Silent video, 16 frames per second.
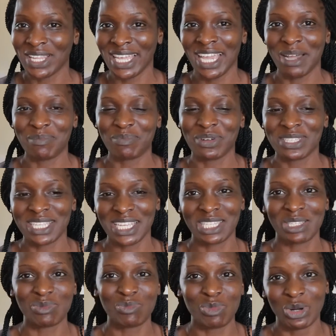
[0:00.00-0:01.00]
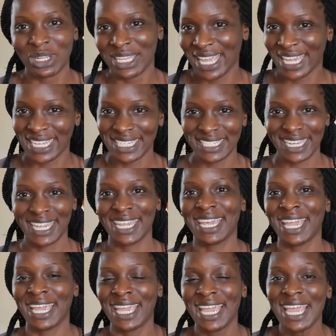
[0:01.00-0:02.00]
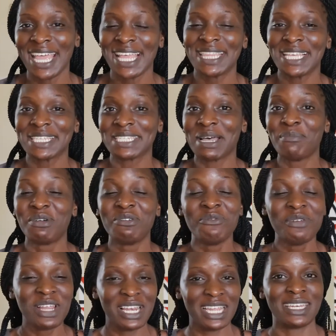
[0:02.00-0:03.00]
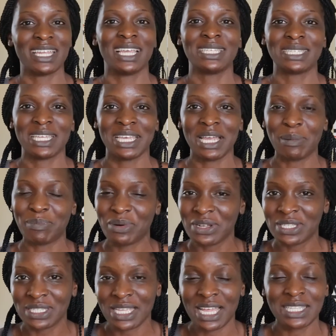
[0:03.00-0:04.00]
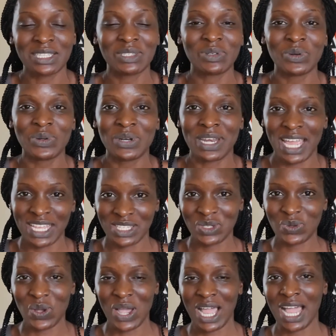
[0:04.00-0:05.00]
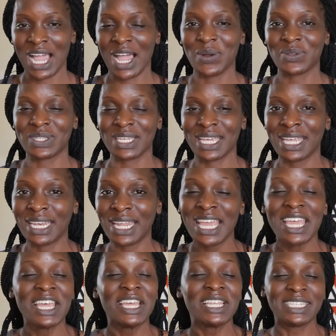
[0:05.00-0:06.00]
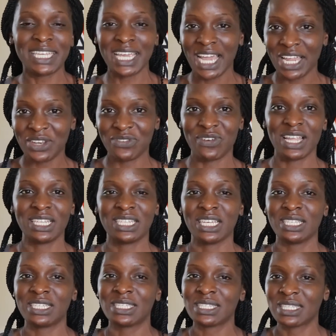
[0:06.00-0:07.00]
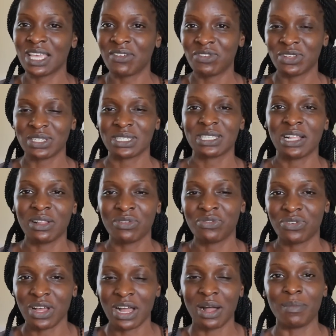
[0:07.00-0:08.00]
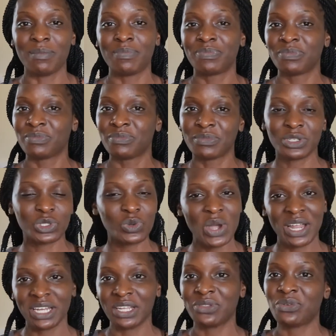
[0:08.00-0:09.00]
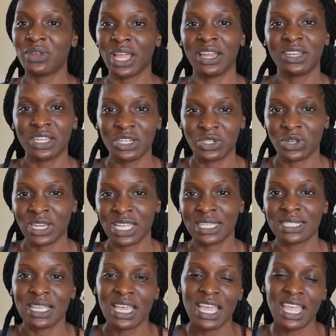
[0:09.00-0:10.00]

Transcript: airports are small like JKI. There's some really nice airports, so nice to hang out in. Take advantage, save yourself $200-300